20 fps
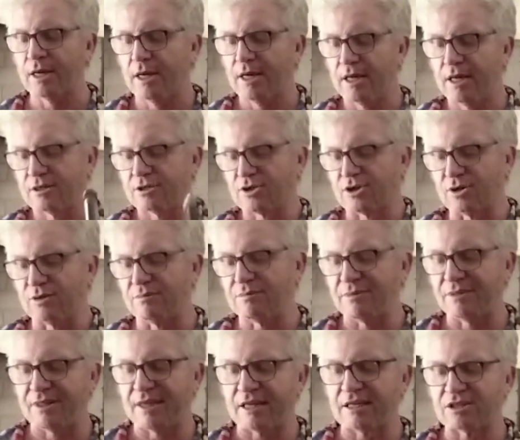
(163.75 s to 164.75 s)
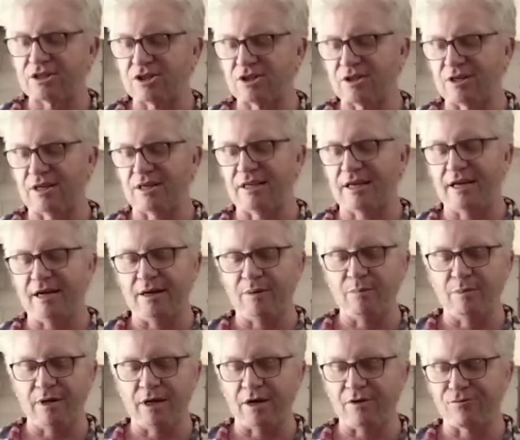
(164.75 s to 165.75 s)
So that's
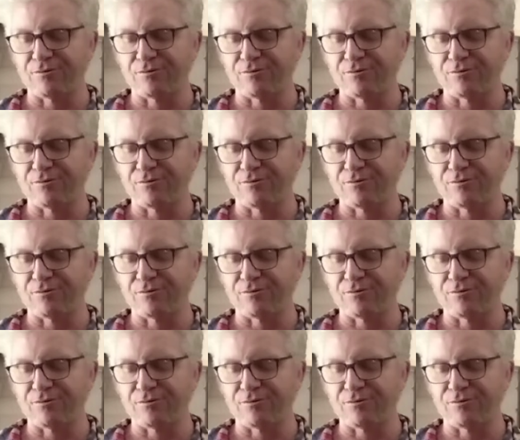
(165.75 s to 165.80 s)
a